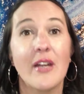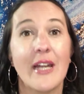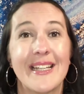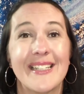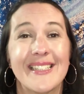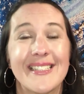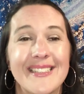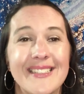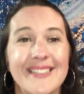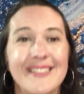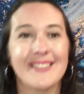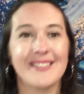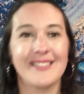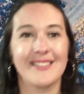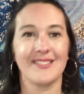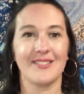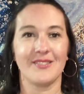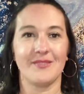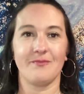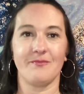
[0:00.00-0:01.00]
it.
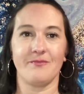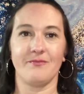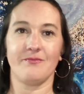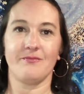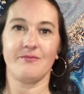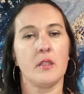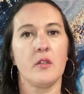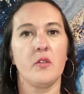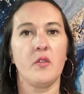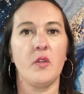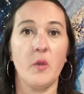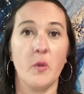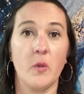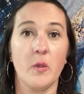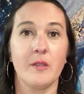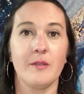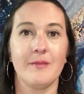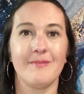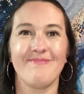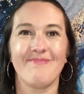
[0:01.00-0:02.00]
Phew,
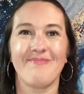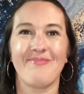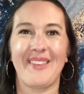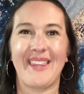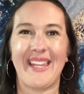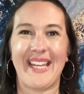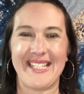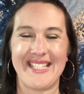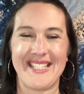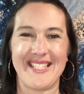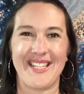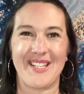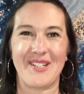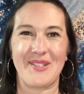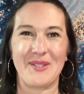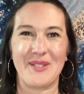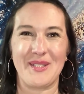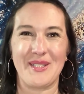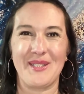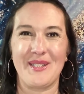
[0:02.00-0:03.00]
that's
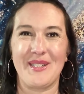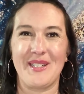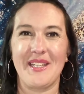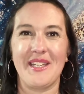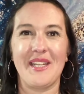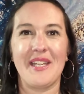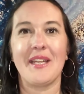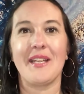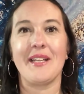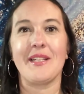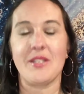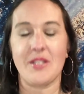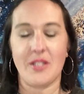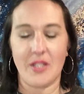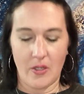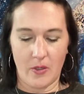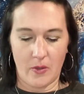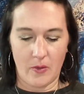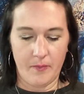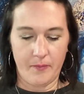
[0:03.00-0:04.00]
settled.
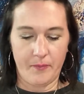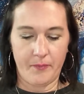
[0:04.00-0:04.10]
So